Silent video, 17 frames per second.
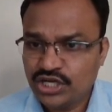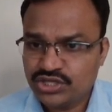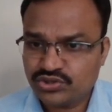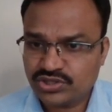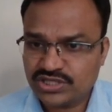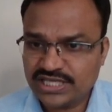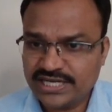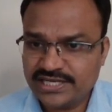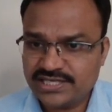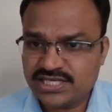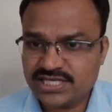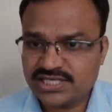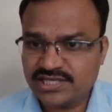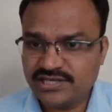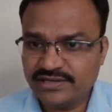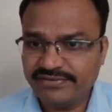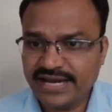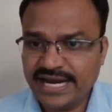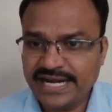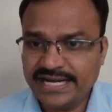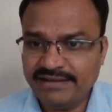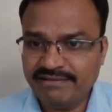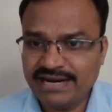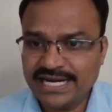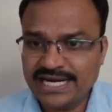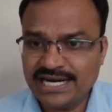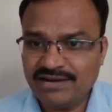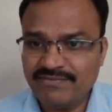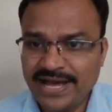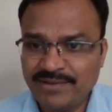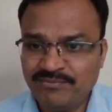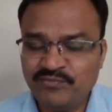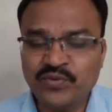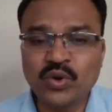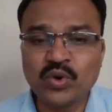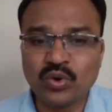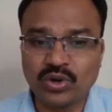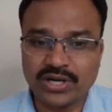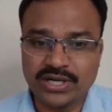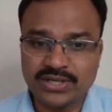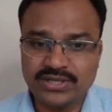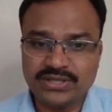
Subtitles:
So 365 divided by 4,